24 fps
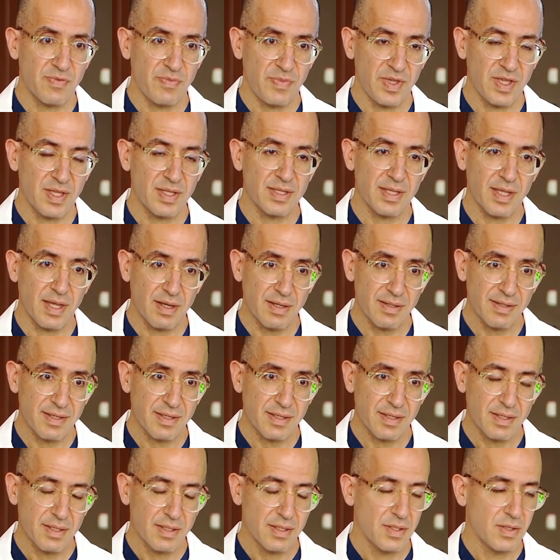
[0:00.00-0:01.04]
are being
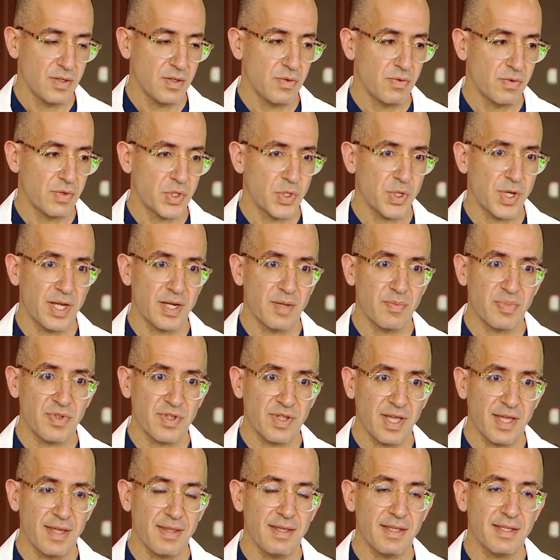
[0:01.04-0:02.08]
dealt. We're trying to
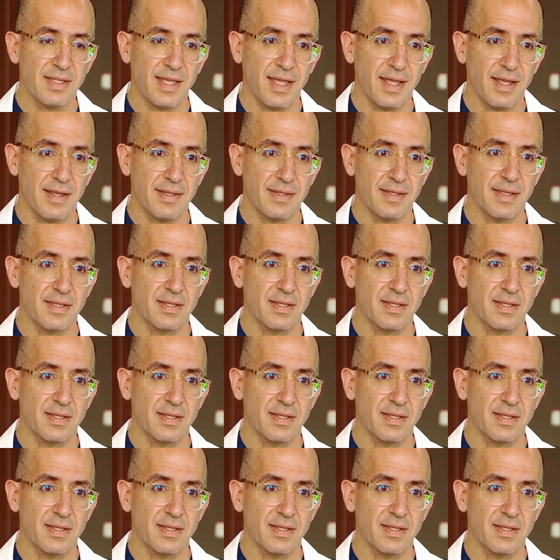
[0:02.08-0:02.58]
play these hands